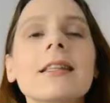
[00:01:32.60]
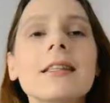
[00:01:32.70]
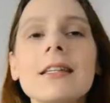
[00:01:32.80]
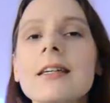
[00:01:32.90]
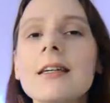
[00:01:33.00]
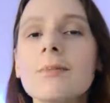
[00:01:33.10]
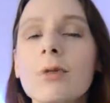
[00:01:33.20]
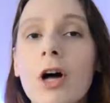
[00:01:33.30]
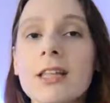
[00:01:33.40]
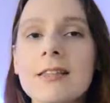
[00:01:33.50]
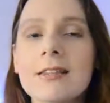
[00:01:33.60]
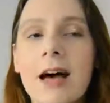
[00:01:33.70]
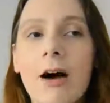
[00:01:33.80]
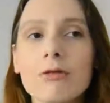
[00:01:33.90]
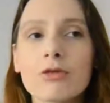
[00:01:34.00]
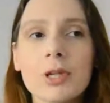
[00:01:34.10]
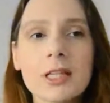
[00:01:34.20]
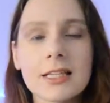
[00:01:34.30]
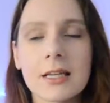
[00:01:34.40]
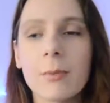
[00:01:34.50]
The plot sounds
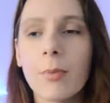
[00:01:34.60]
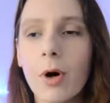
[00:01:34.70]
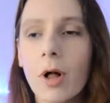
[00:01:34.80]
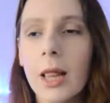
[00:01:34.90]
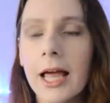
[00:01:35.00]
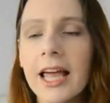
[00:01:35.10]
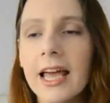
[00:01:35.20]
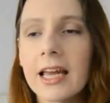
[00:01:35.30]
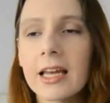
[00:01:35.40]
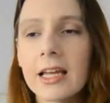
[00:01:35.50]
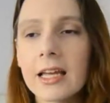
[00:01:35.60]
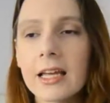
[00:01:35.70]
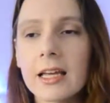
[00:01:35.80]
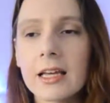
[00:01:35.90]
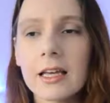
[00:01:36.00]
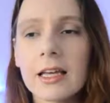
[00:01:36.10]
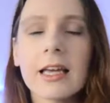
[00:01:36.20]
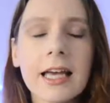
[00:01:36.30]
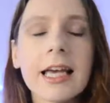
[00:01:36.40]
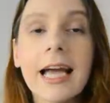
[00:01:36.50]
really simple, and
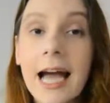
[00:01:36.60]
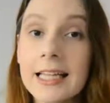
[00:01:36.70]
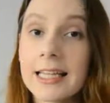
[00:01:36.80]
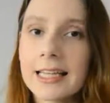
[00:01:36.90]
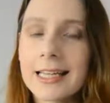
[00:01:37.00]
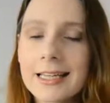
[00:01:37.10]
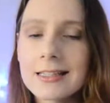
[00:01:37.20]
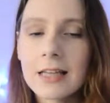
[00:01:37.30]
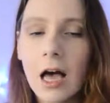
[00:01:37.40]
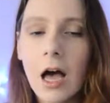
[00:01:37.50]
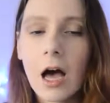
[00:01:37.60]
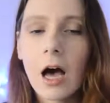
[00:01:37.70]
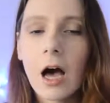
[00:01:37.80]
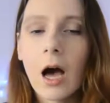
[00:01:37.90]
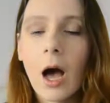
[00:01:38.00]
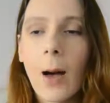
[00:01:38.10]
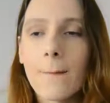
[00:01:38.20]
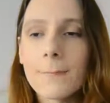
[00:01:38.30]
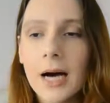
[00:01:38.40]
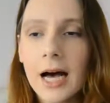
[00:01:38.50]
it kind of is,
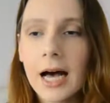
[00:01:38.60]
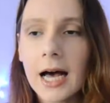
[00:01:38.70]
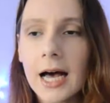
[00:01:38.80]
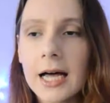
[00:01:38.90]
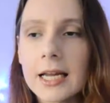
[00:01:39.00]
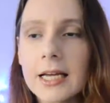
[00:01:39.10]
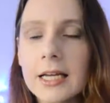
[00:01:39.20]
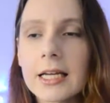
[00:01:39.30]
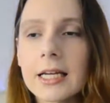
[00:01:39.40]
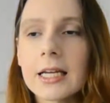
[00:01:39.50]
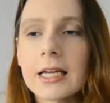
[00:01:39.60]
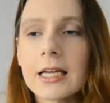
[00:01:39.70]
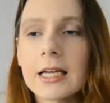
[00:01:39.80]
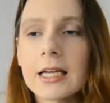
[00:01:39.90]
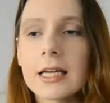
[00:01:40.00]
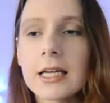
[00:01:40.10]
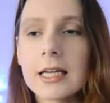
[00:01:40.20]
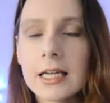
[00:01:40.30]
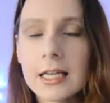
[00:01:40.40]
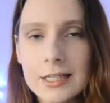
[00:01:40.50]
but
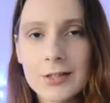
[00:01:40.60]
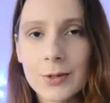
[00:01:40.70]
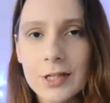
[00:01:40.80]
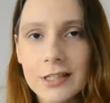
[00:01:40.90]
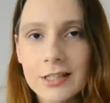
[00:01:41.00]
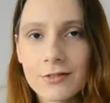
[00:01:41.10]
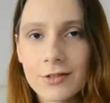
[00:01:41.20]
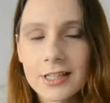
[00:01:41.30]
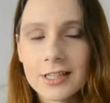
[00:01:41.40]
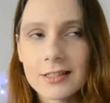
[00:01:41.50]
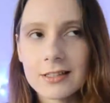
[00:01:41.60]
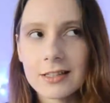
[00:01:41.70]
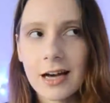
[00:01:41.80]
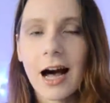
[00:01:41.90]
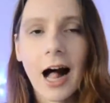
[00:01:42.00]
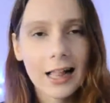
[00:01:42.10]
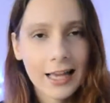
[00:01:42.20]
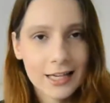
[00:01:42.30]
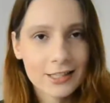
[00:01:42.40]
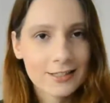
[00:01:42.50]
it's really different. I'll
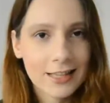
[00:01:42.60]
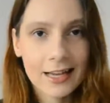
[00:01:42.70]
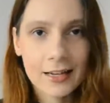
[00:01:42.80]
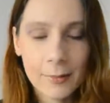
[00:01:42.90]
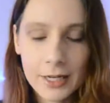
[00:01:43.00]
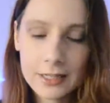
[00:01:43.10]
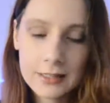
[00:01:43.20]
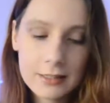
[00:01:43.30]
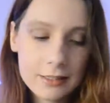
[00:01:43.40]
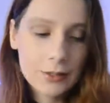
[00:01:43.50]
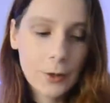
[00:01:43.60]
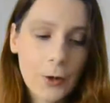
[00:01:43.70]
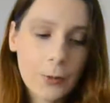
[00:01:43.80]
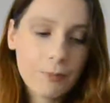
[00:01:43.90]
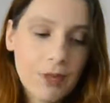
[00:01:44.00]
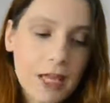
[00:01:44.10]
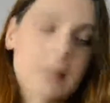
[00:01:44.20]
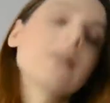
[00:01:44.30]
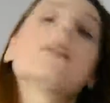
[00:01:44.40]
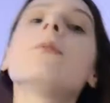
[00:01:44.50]
get into that in a minute. So
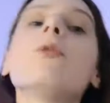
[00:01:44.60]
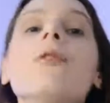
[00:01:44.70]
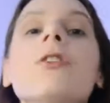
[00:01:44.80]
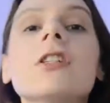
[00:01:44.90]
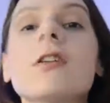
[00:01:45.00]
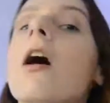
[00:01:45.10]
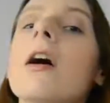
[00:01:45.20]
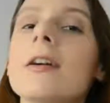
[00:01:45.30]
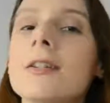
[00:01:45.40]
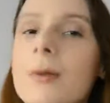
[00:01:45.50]
the movie stars